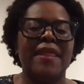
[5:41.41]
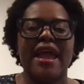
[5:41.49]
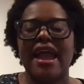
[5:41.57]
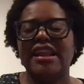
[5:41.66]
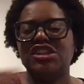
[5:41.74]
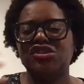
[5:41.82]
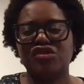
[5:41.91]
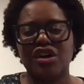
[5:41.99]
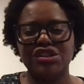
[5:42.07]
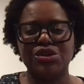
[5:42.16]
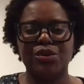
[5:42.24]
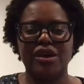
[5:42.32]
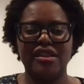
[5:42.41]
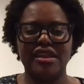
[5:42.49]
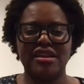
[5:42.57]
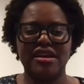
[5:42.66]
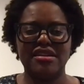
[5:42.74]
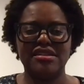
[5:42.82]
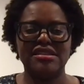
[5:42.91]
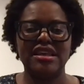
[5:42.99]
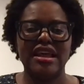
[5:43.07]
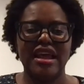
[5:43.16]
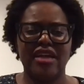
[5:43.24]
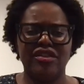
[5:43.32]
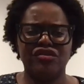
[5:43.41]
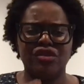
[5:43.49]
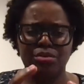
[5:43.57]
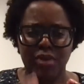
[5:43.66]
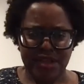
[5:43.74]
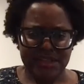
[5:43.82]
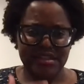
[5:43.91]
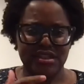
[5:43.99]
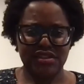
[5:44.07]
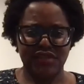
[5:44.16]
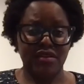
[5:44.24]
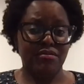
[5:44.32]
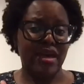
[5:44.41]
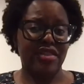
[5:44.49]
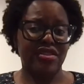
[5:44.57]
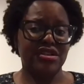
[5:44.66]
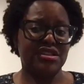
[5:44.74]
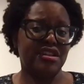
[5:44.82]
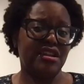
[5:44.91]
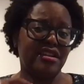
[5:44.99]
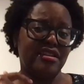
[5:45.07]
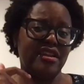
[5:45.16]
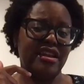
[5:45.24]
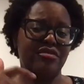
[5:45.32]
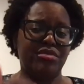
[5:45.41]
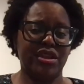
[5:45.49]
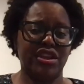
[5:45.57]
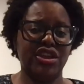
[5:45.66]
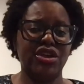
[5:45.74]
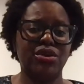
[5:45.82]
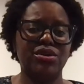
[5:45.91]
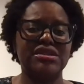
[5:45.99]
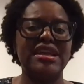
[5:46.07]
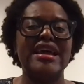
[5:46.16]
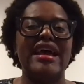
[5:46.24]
any trustworthiness and the robustness of the methods that have been used,